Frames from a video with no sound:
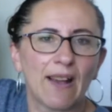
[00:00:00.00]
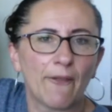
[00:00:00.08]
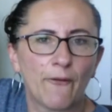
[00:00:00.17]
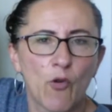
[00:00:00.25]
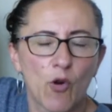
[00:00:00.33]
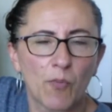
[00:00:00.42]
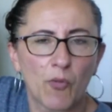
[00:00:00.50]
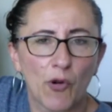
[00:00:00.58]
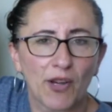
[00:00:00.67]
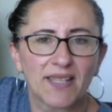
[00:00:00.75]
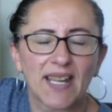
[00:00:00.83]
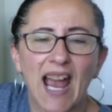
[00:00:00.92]
4
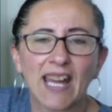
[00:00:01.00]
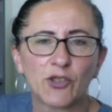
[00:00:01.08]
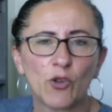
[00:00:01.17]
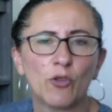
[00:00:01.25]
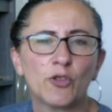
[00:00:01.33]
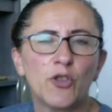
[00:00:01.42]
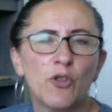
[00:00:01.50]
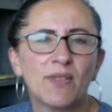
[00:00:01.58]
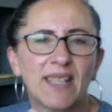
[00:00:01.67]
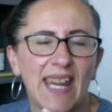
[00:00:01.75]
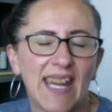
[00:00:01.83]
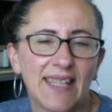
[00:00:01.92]
points. I don't use
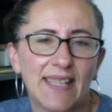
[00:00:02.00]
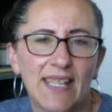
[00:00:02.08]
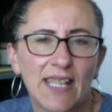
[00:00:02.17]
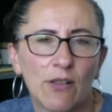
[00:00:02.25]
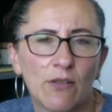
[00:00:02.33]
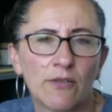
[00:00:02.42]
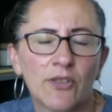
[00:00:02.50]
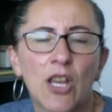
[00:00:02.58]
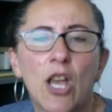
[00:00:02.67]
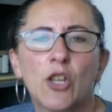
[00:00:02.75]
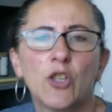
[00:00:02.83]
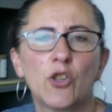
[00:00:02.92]
8 needles.
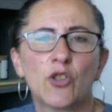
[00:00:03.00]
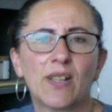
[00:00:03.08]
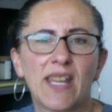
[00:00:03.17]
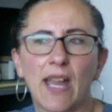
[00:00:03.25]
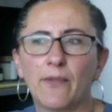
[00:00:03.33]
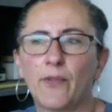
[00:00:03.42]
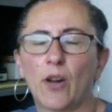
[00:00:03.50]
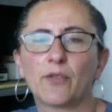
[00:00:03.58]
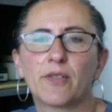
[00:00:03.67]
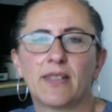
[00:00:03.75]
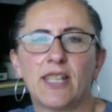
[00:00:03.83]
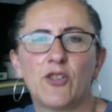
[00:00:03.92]
Usually I follow
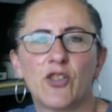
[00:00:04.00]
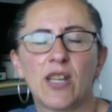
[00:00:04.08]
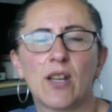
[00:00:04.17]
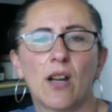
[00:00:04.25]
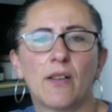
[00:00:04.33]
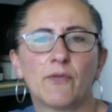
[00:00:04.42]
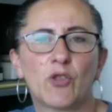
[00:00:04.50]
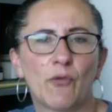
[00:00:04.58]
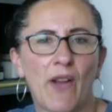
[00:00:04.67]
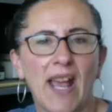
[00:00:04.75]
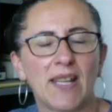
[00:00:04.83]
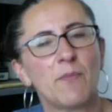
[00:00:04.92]
the teaching of
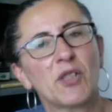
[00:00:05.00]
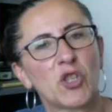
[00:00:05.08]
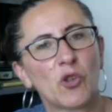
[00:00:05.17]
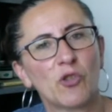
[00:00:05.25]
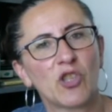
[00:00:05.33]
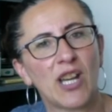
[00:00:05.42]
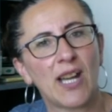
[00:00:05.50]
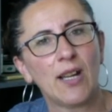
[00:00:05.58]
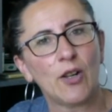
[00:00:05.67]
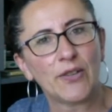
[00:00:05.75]
Giovanni Machocha,